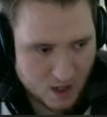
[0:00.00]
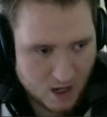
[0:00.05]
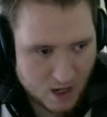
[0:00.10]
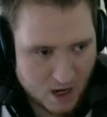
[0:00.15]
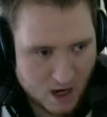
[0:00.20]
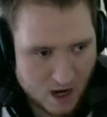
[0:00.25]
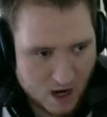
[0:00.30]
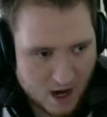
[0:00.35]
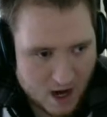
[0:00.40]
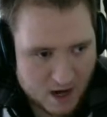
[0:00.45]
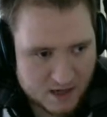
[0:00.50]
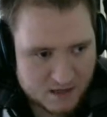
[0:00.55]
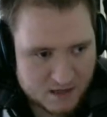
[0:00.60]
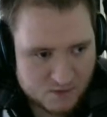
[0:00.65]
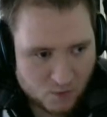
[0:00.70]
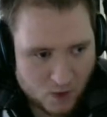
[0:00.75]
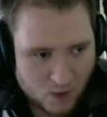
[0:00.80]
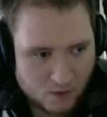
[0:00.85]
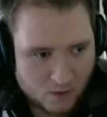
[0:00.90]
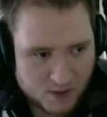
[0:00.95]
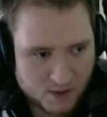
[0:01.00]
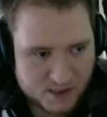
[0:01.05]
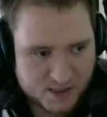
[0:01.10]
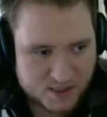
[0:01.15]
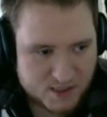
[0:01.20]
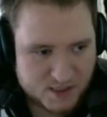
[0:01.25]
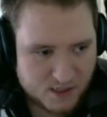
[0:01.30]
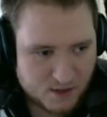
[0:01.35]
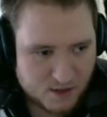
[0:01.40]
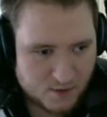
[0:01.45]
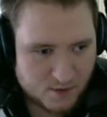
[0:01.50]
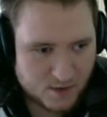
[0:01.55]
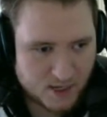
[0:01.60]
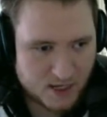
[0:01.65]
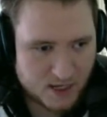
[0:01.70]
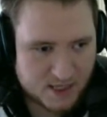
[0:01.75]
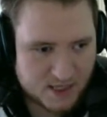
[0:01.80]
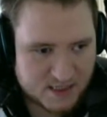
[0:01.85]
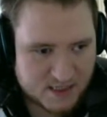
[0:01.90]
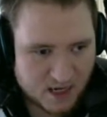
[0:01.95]
And what I want to do
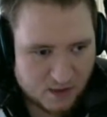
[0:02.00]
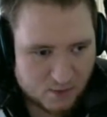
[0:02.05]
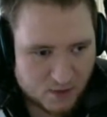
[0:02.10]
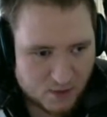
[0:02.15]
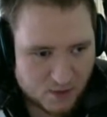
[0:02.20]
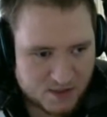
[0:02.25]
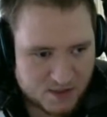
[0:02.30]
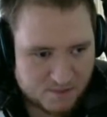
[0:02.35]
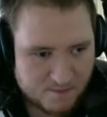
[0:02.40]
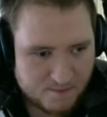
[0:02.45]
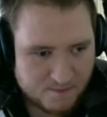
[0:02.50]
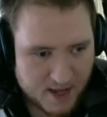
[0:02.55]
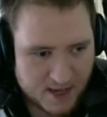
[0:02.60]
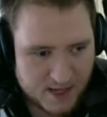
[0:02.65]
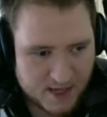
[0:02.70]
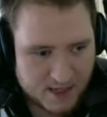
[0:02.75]
is, I want to make,